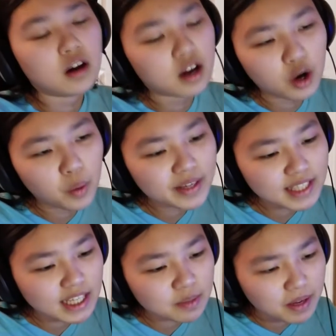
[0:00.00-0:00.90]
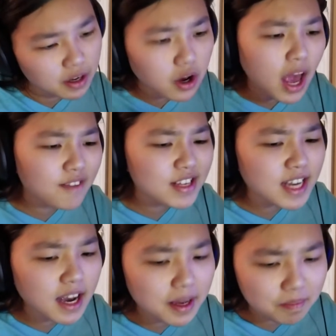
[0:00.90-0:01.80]
It always gets me. Every
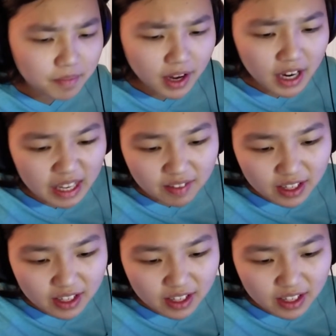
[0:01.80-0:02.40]
time. I don't even